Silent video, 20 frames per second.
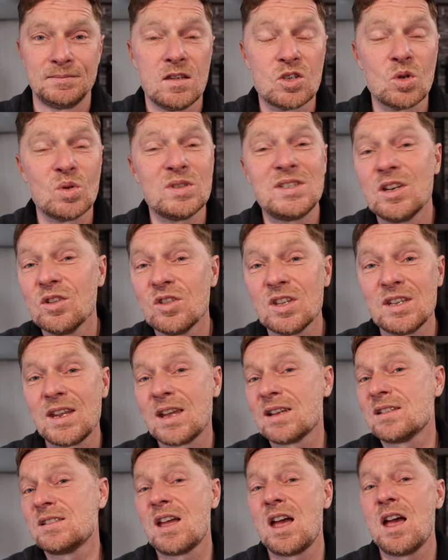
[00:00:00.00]
So until the
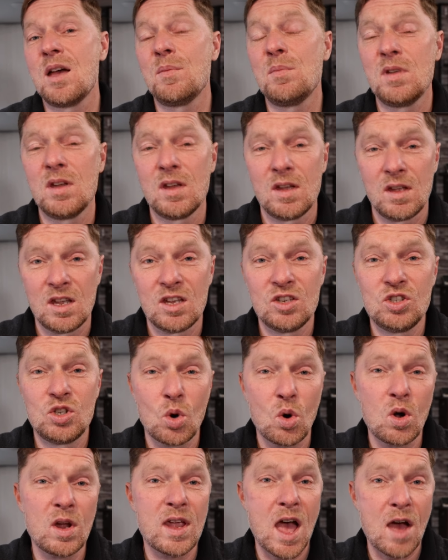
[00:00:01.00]
next time,
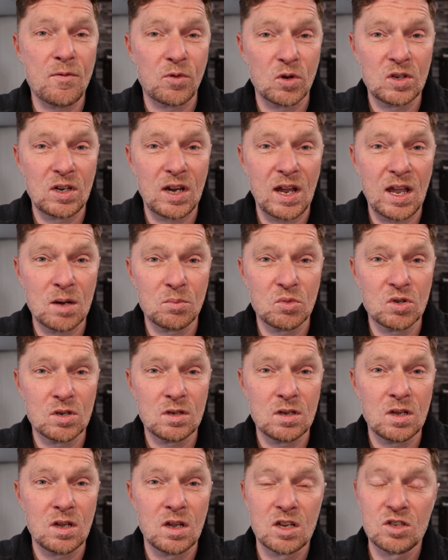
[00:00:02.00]
enjoy Alfred Camera,